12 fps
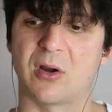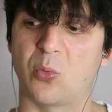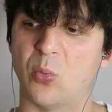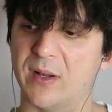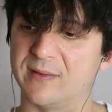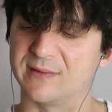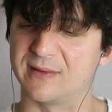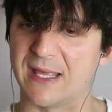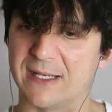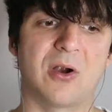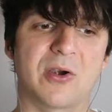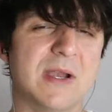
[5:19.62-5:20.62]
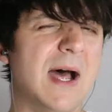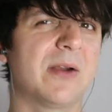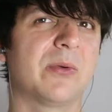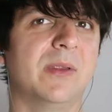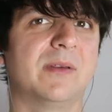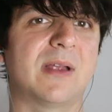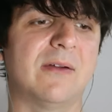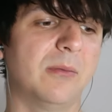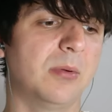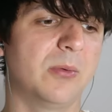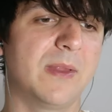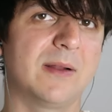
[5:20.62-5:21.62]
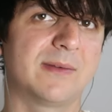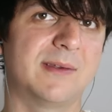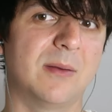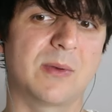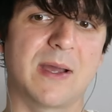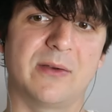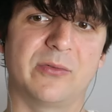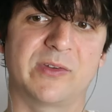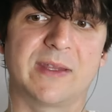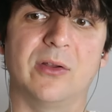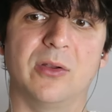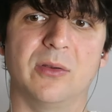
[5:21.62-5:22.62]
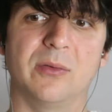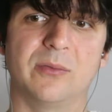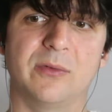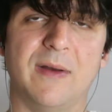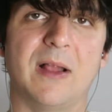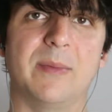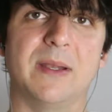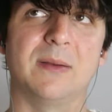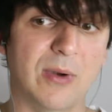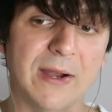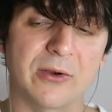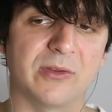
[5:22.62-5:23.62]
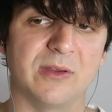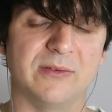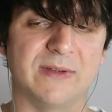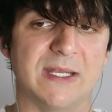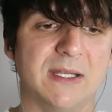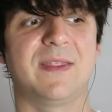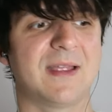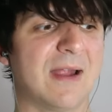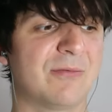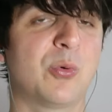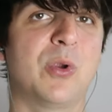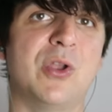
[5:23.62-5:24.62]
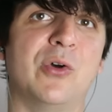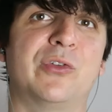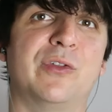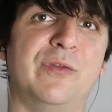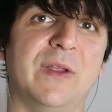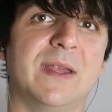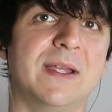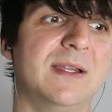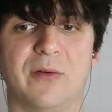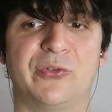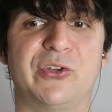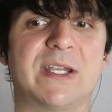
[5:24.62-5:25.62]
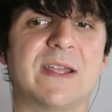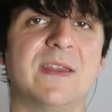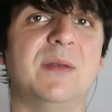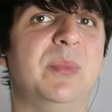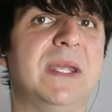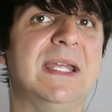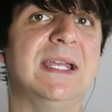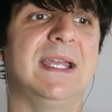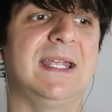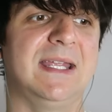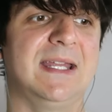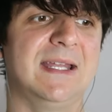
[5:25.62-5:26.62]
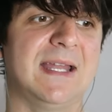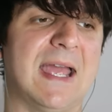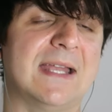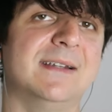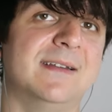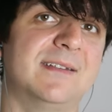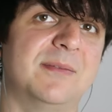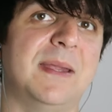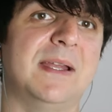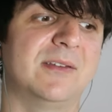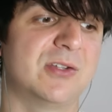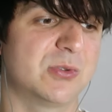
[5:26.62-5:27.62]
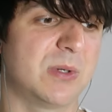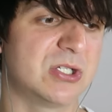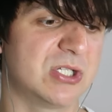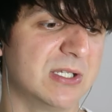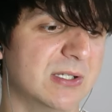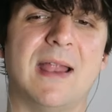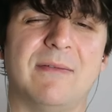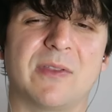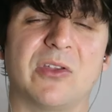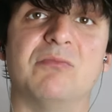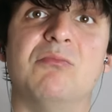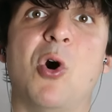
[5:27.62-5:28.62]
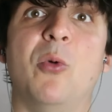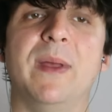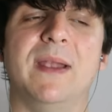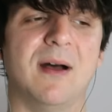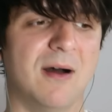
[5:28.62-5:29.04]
are ones that are not really solvable without some kind of skill development prior to the event. I think everyone knows the feeling of suddenly being in an anticipated situation and having the this moment